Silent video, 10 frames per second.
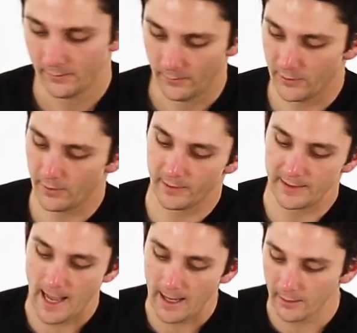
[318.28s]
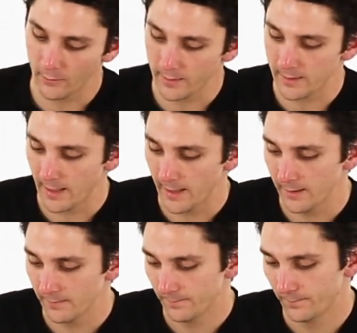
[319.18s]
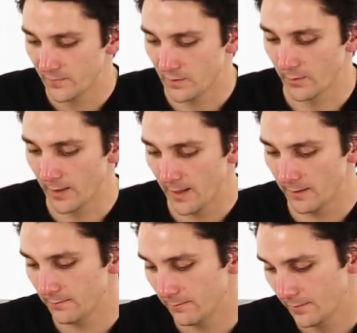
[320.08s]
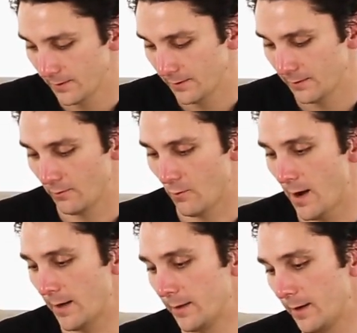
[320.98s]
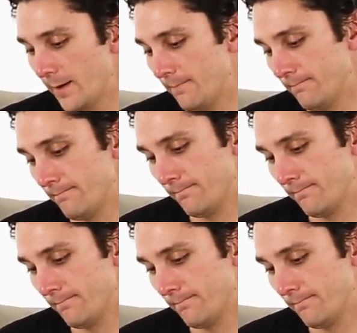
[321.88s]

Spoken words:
which are exactly what's tight. So again, widen it up.